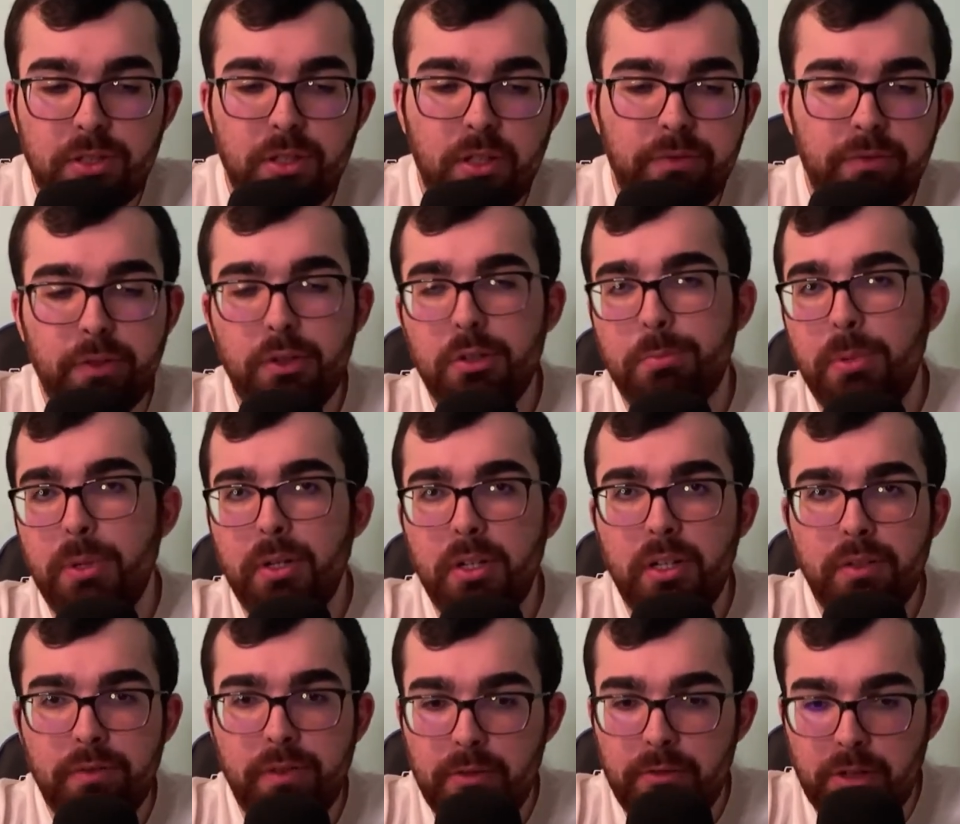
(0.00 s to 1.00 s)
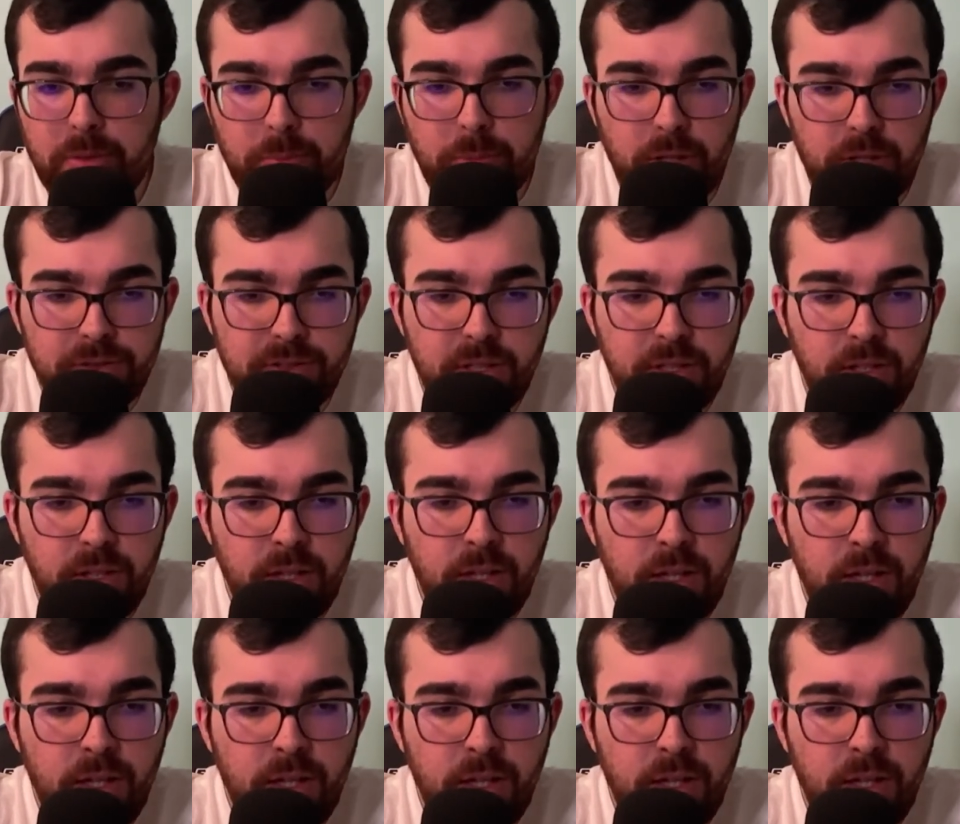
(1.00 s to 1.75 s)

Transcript: in the first period in favor of Boston,